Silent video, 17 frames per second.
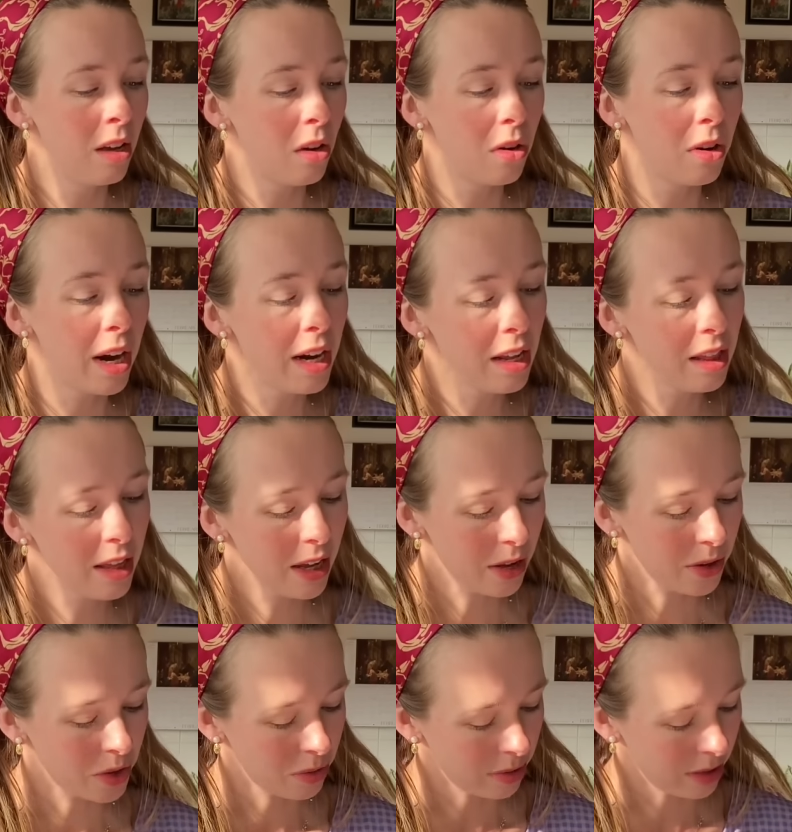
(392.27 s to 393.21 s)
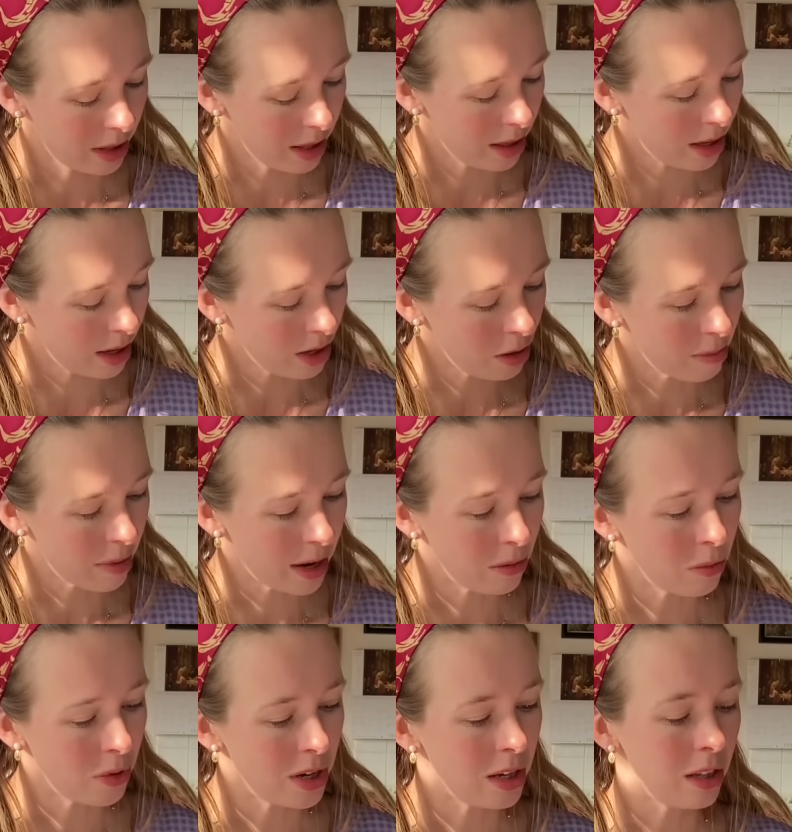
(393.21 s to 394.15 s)
anything else really that you might
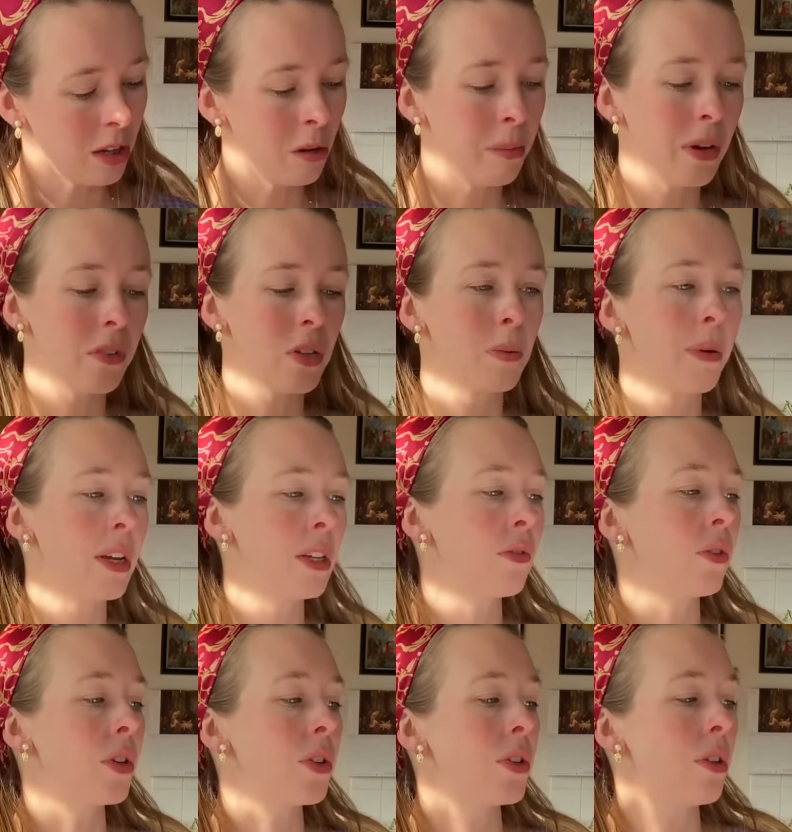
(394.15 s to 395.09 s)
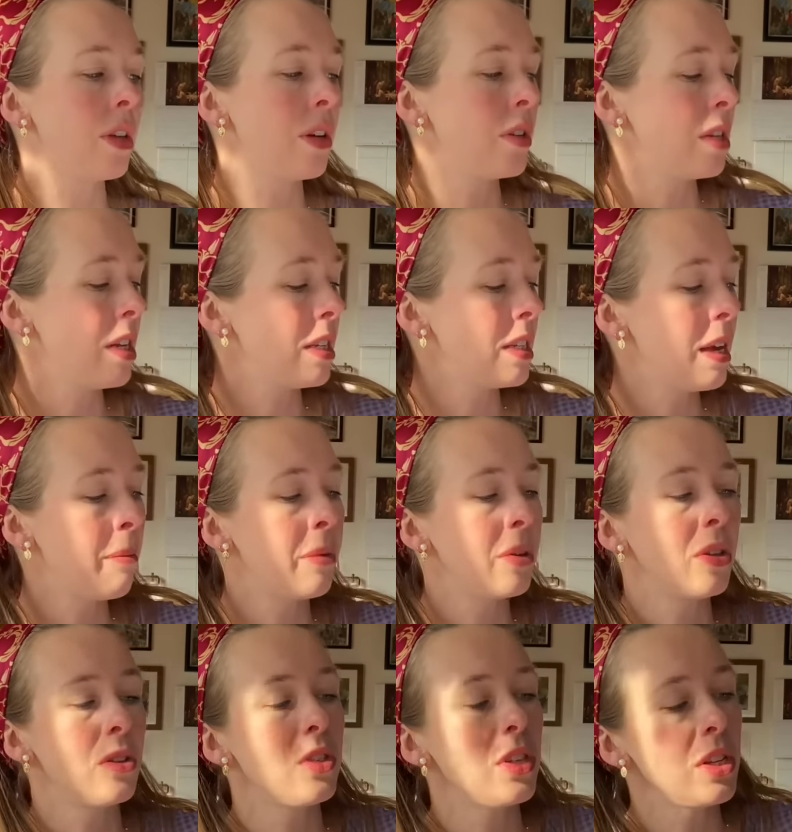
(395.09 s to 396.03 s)
want a little bit of space for. So there's an example.
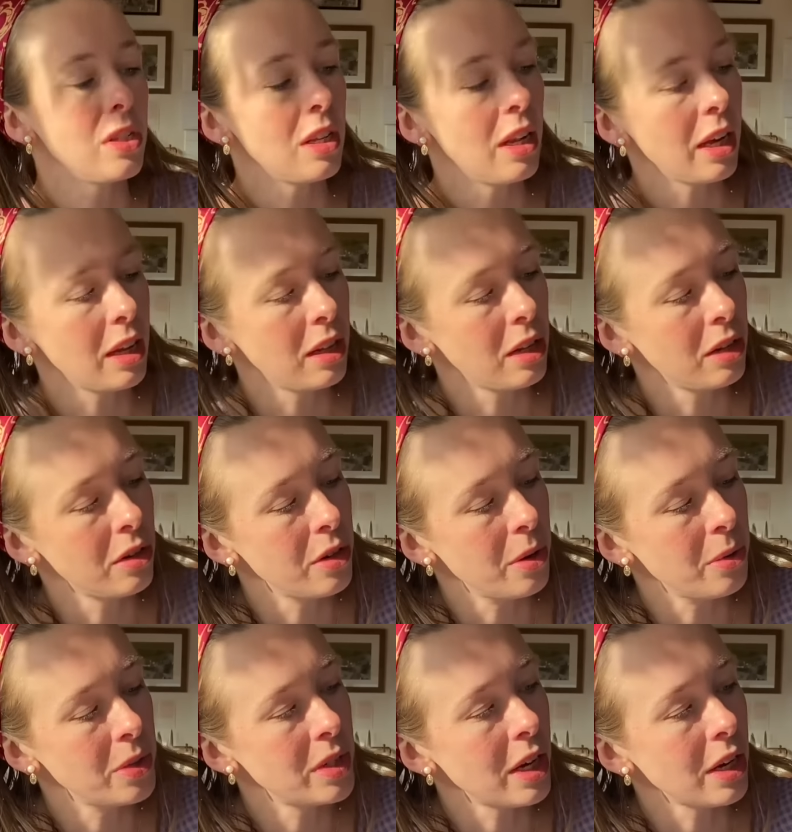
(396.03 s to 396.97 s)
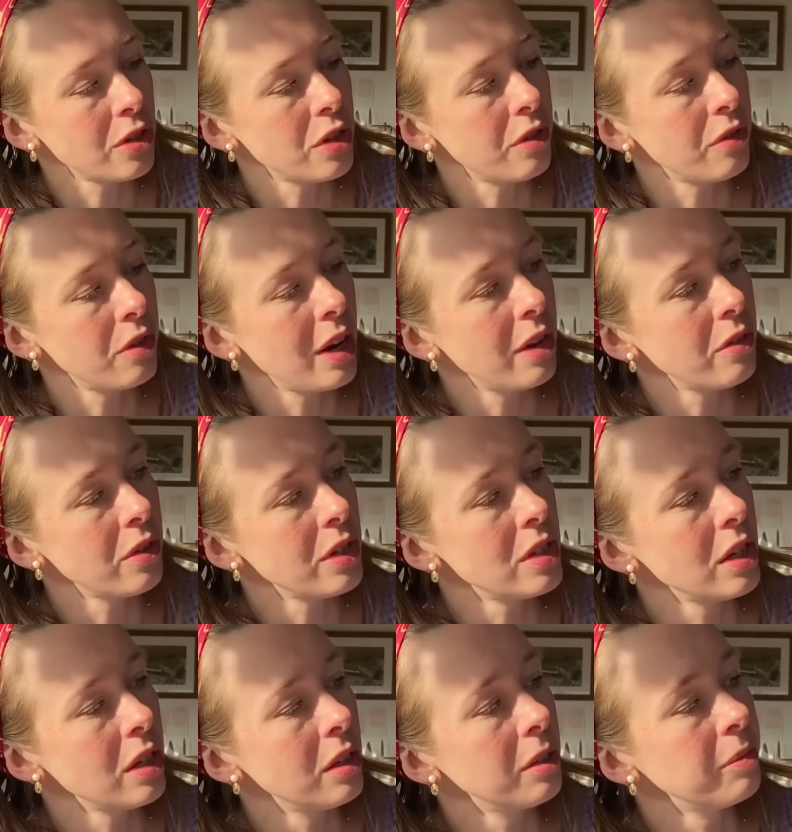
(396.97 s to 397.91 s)
There's just like a little note section for every
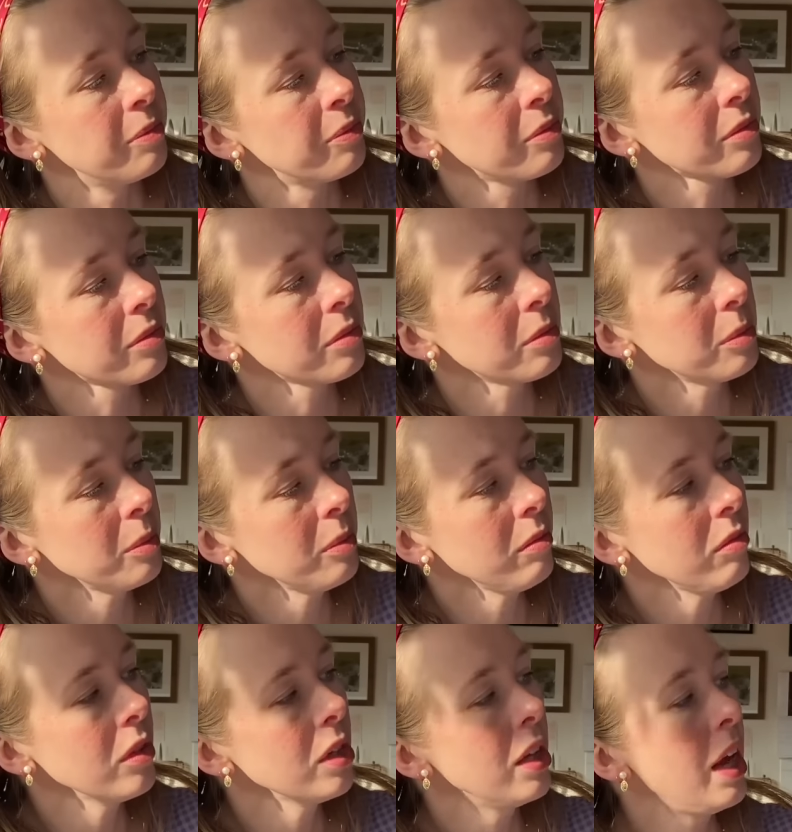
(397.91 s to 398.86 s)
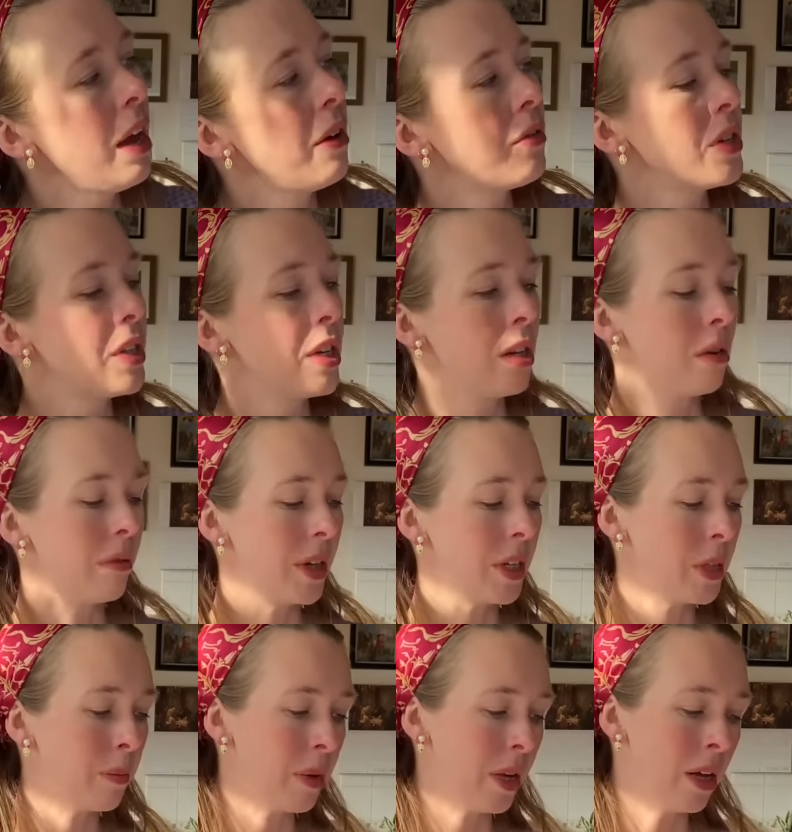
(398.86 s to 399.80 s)
single
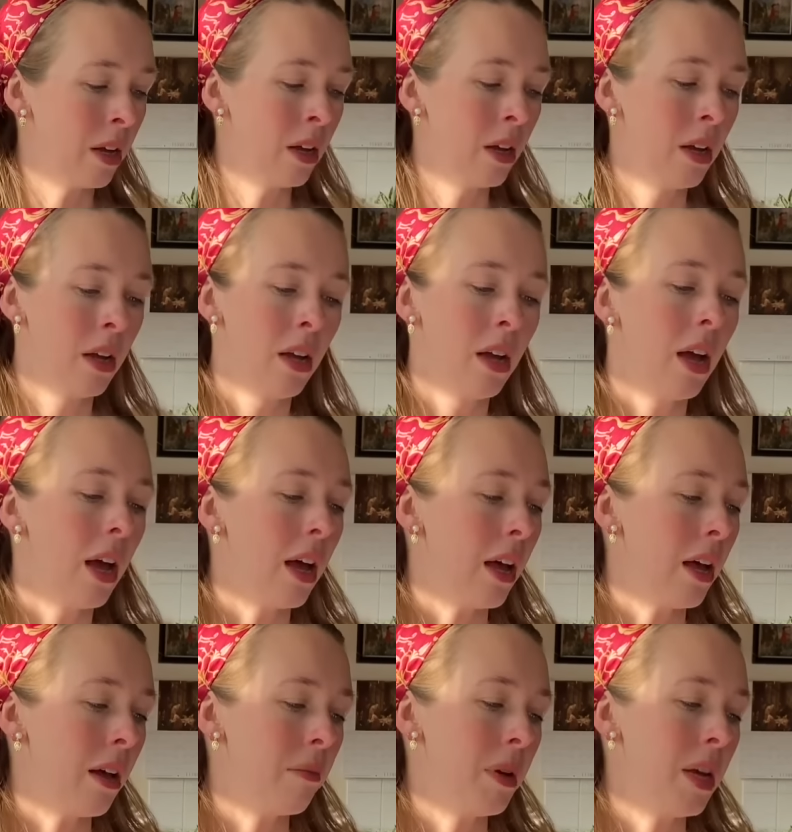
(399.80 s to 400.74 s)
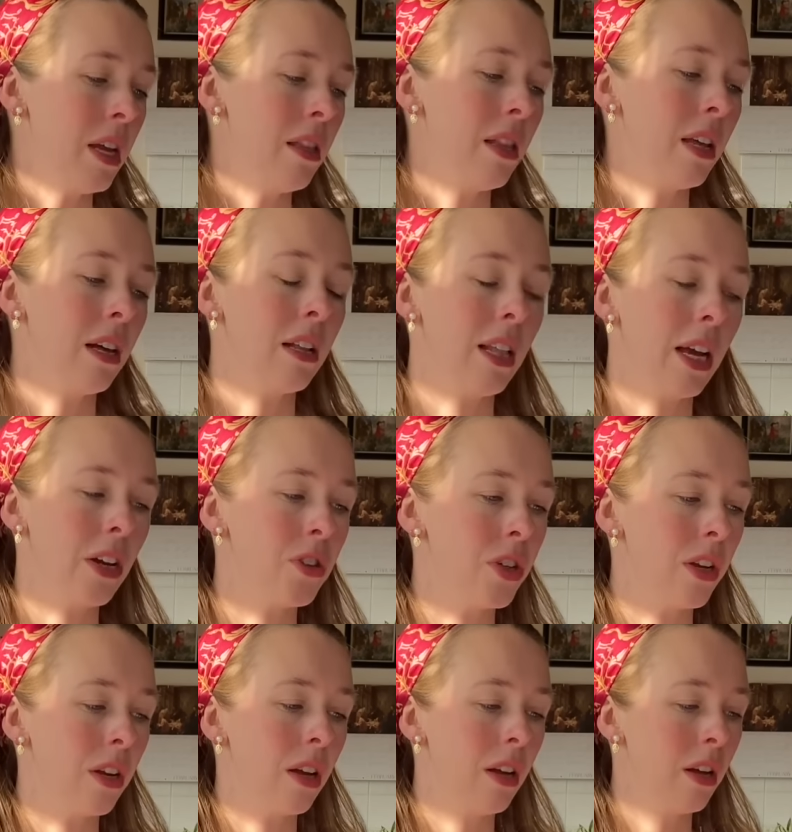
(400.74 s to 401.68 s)
recipe in the
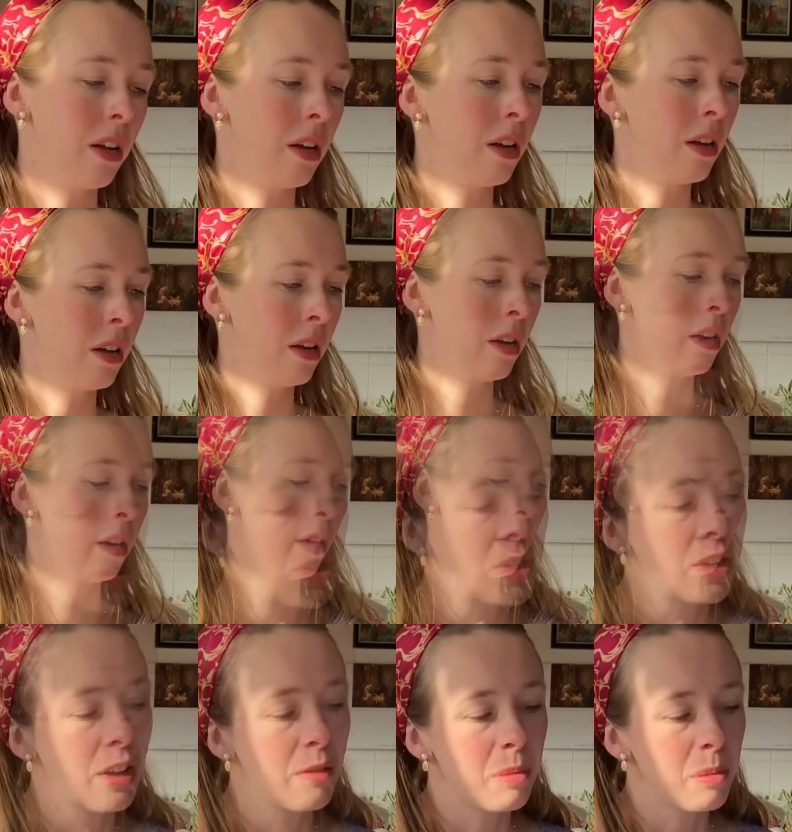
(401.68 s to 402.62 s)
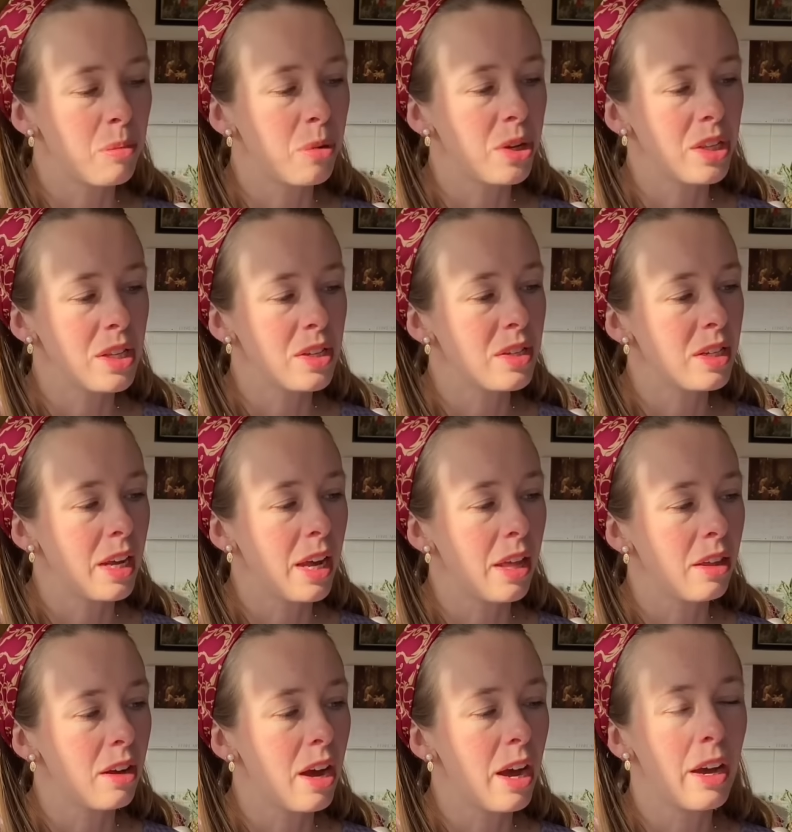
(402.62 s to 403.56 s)
collection. Since I've been putting this
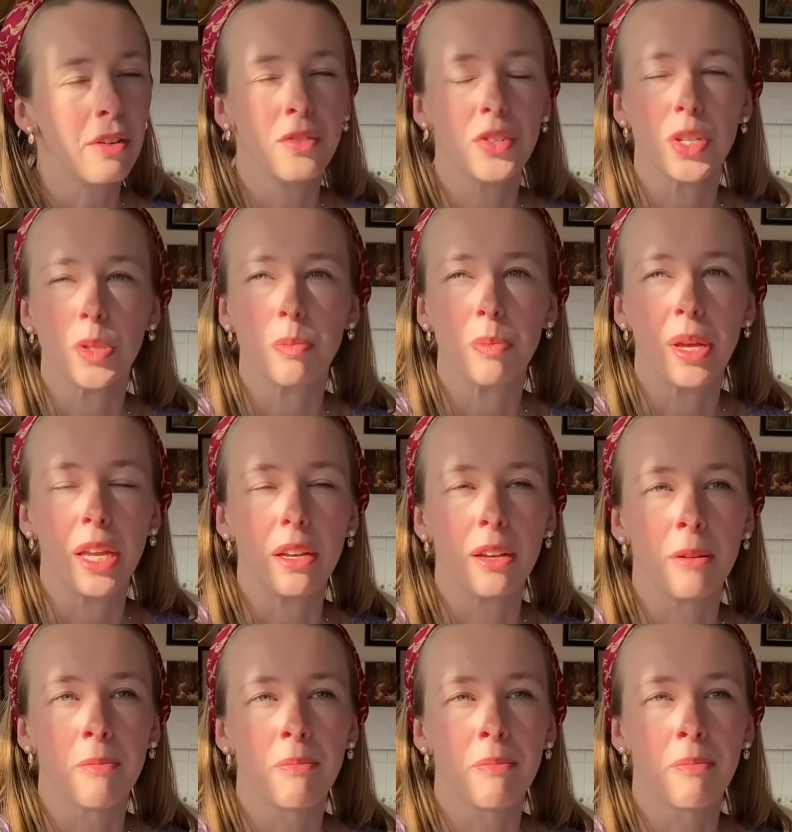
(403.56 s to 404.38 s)
together, I've just been